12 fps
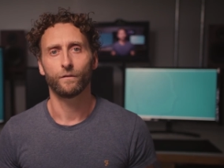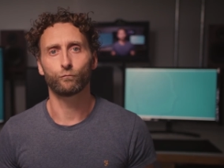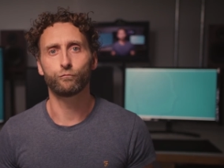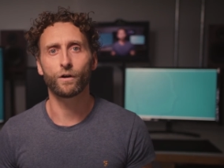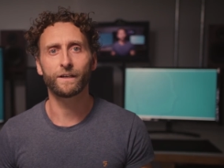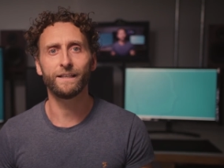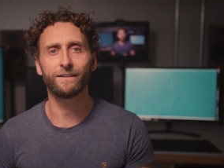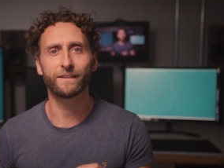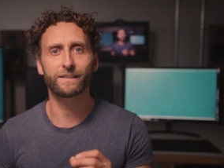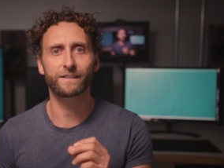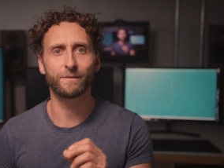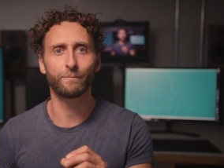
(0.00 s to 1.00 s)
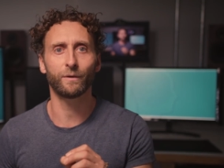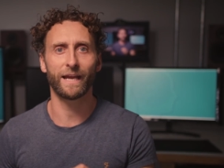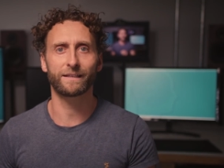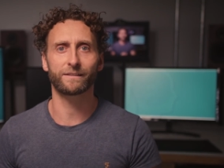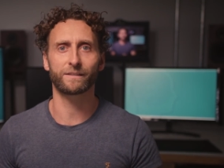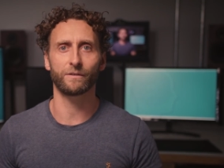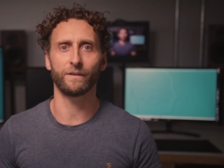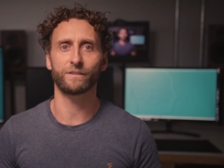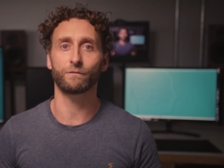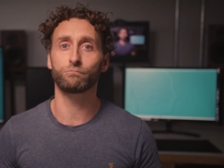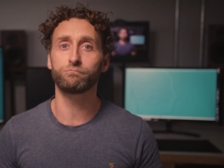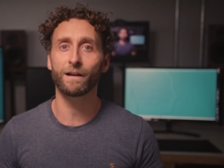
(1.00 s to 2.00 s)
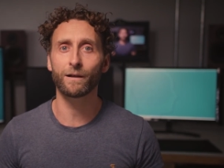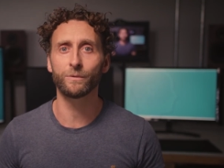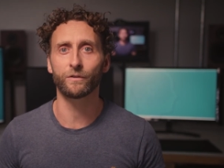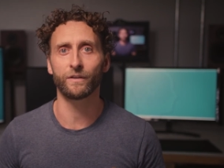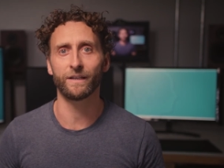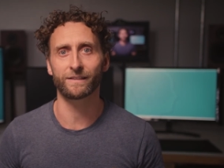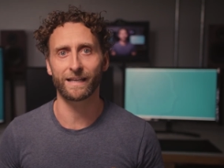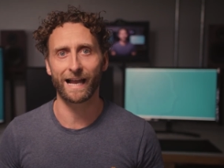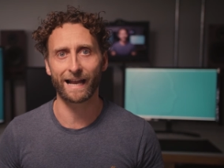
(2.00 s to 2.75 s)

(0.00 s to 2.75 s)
Running this simple exercise around the things that